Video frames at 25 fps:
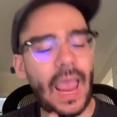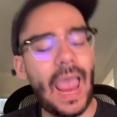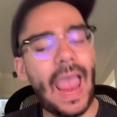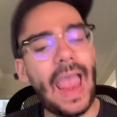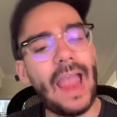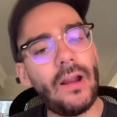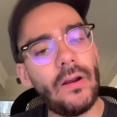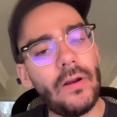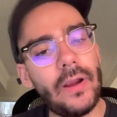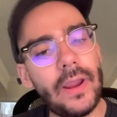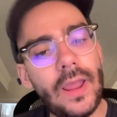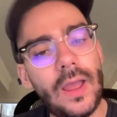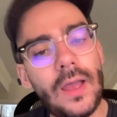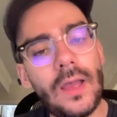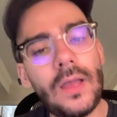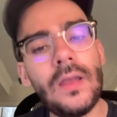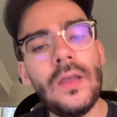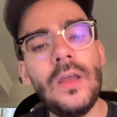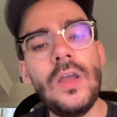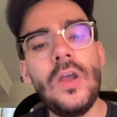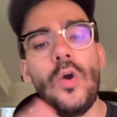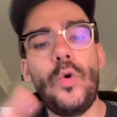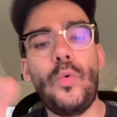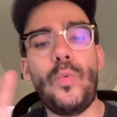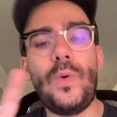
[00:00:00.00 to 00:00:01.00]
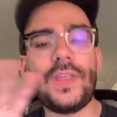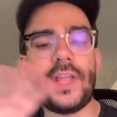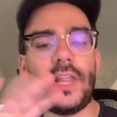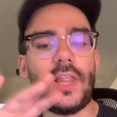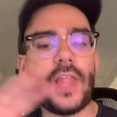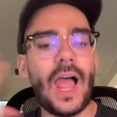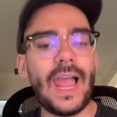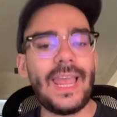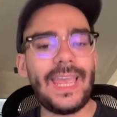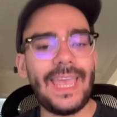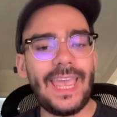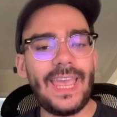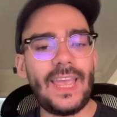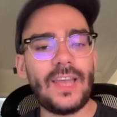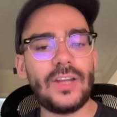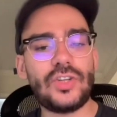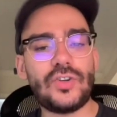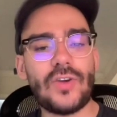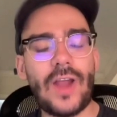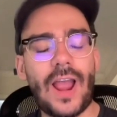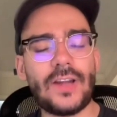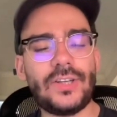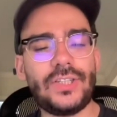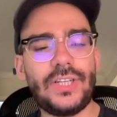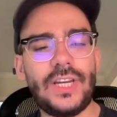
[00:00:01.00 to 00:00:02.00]
area with a Lion King
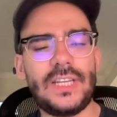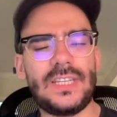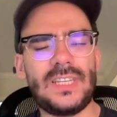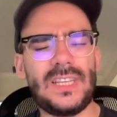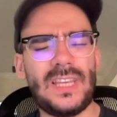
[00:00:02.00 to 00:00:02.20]
attraction.